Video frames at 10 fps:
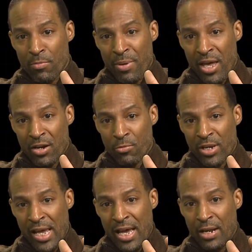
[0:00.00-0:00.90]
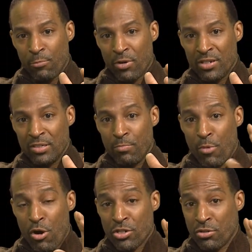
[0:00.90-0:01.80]
panel we had was
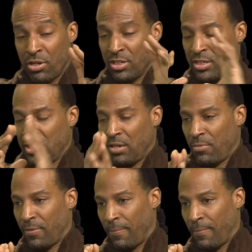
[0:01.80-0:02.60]
Martial Arts and Cinema.